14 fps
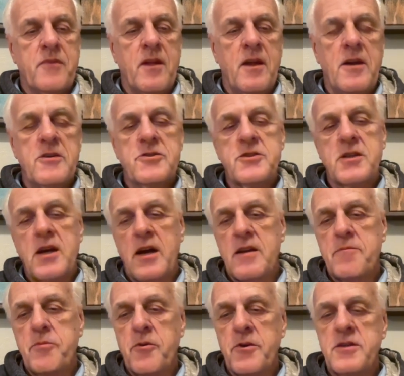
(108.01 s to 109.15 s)
Here's the kind
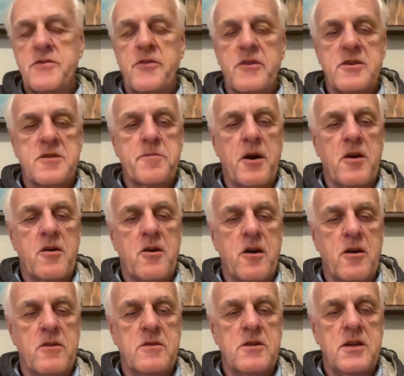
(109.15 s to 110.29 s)
of points for the Aspire
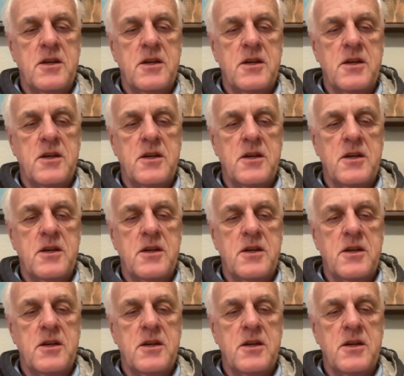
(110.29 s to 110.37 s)
card.